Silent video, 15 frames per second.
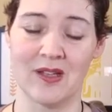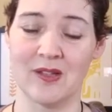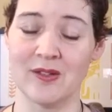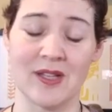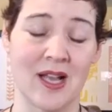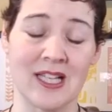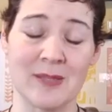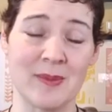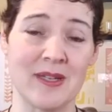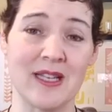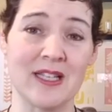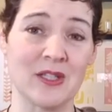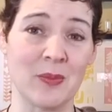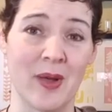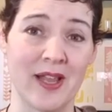There's a husband
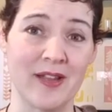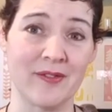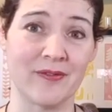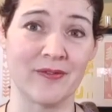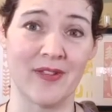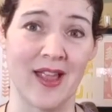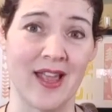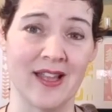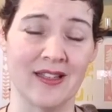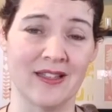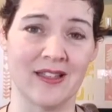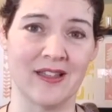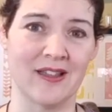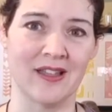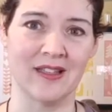and his wife,
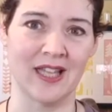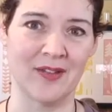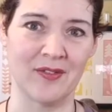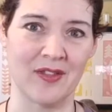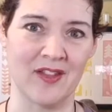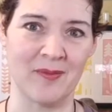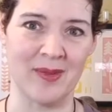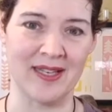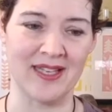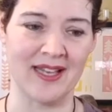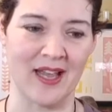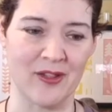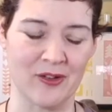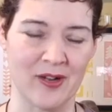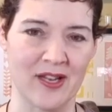and the life that they've made together,